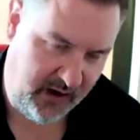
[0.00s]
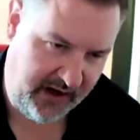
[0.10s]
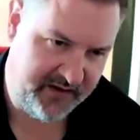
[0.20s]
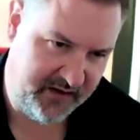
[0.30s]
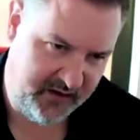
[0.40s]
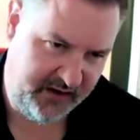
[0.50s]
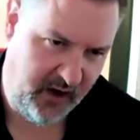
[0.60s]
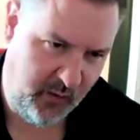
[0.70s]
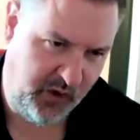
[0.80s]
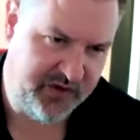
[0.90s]
I had to, you
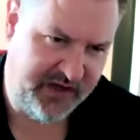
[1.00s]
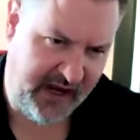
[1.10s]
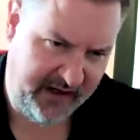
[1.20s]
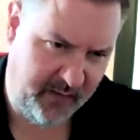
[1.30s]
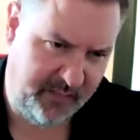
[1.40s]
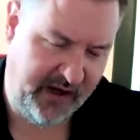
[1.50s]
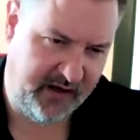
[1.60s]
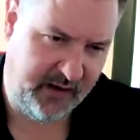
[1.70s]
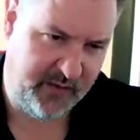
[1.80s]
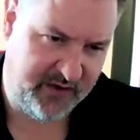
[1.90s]
know, was getting a
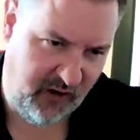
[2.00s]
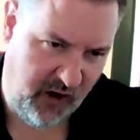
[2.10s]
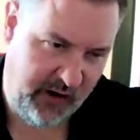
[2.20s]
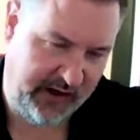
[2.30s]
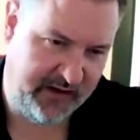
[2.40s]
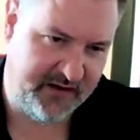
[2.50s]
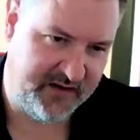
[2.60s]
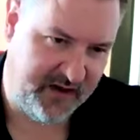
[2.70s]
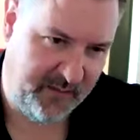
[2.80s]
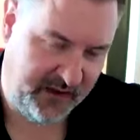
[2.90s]
bit, it was growing into
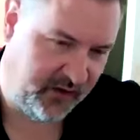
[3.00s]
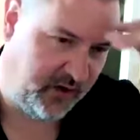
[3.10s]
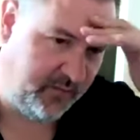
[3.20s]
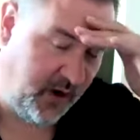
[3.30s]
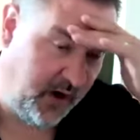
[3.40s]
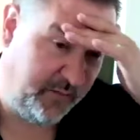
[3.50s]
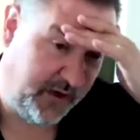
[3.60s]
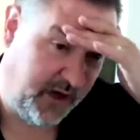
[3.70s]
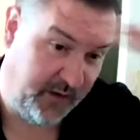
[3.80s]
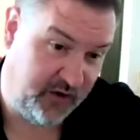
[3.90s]
something that might have
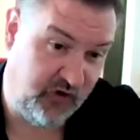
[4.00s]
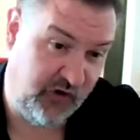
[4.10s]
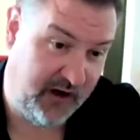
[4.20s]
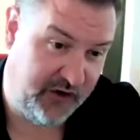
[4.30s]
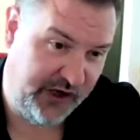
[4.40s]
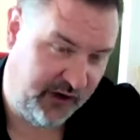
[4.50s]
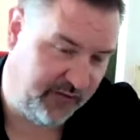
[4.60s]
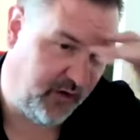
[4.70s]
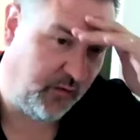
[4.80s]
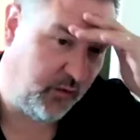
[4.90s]
become a trilogy of
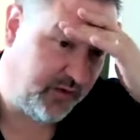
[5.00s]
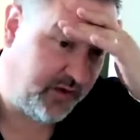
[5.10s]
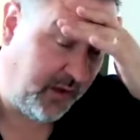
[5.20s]
novels or